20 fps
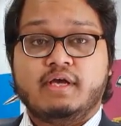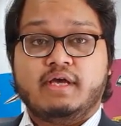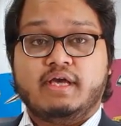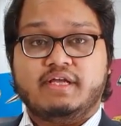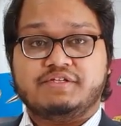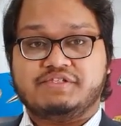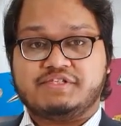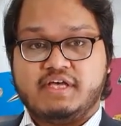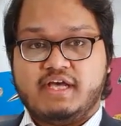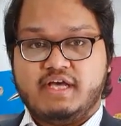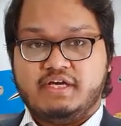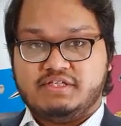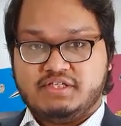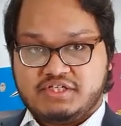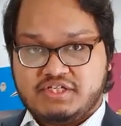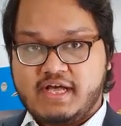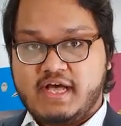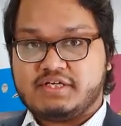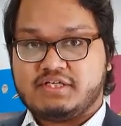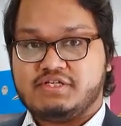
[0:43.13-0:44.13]
It's a
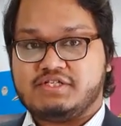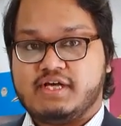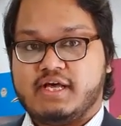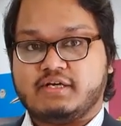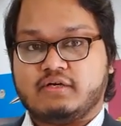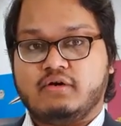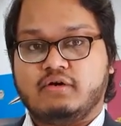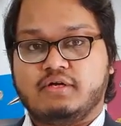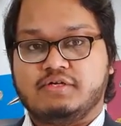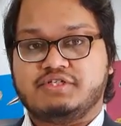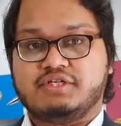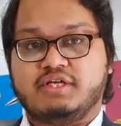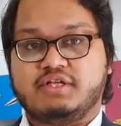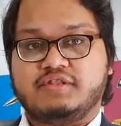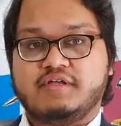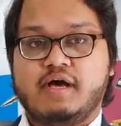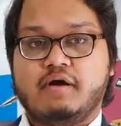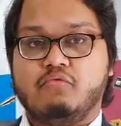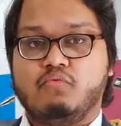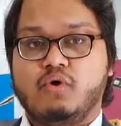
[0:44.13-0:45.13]
detector technology
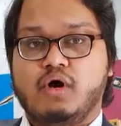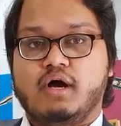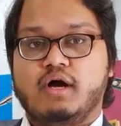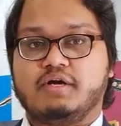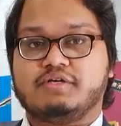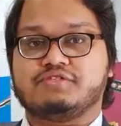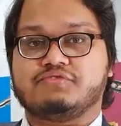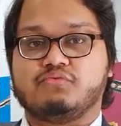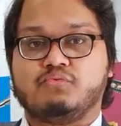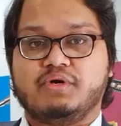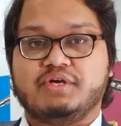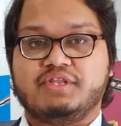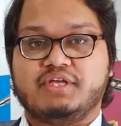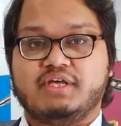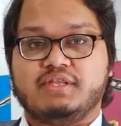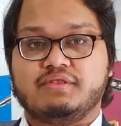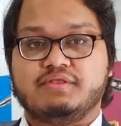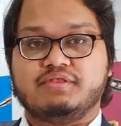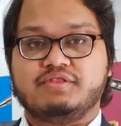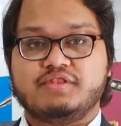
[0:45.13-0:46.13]
that works
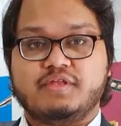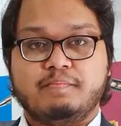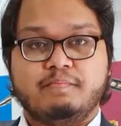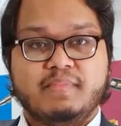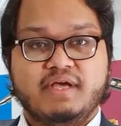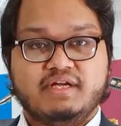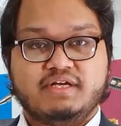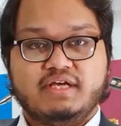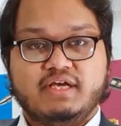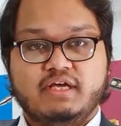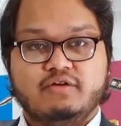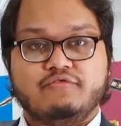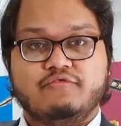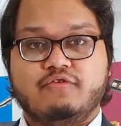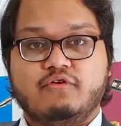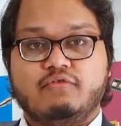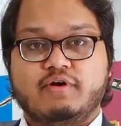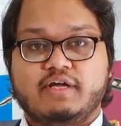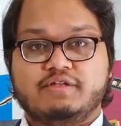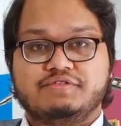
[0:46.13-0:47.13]
within the
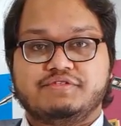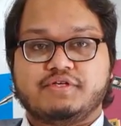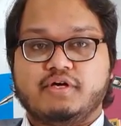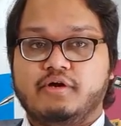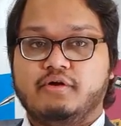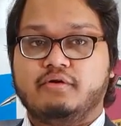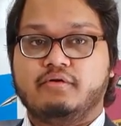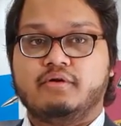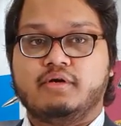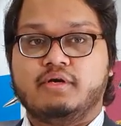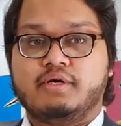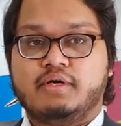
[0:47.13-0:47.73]
mid-infrared zone.